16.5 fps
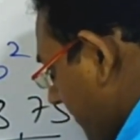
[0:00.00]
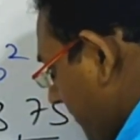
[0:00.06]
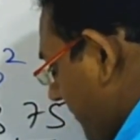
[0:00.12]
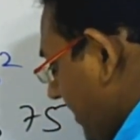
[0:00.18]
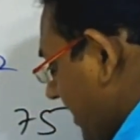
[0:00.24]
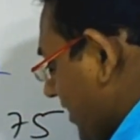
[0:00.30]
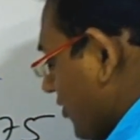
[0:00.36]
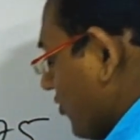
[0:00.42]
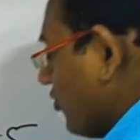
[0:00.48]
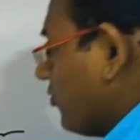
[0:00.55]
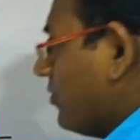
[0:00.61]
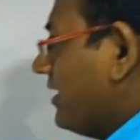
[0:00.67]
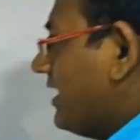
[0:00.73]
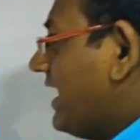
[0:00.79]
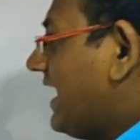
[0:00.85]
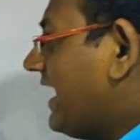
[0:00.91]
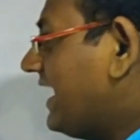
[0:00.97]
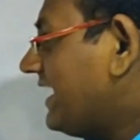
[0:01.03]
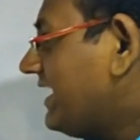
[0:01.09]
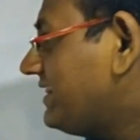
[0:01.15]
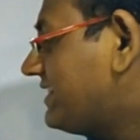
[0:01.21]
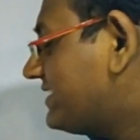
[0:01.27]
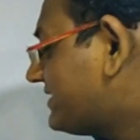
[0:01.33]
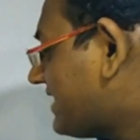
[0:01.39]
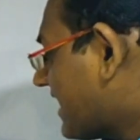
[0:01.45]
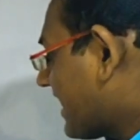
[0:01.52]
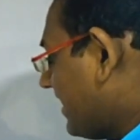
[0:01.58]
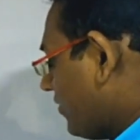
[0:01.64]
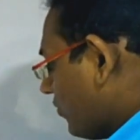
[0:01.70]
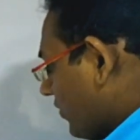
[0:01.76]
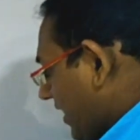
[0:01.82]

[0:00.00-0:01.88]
b cube. In the second